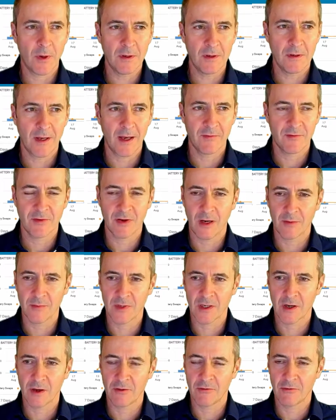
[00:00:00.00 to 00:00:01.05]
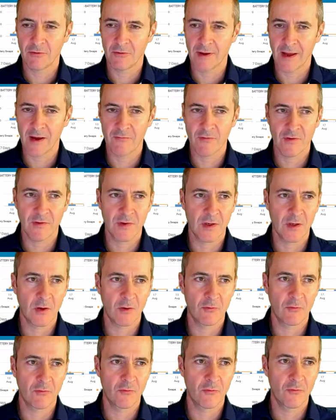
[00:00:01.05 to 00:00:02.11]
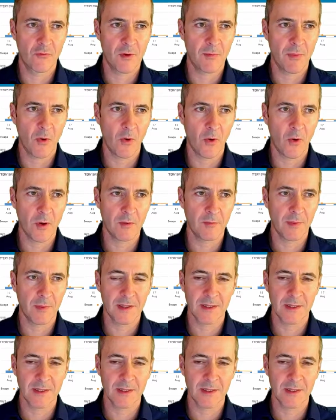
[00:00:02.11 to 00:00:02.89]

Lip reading: won't have time to go through every single report,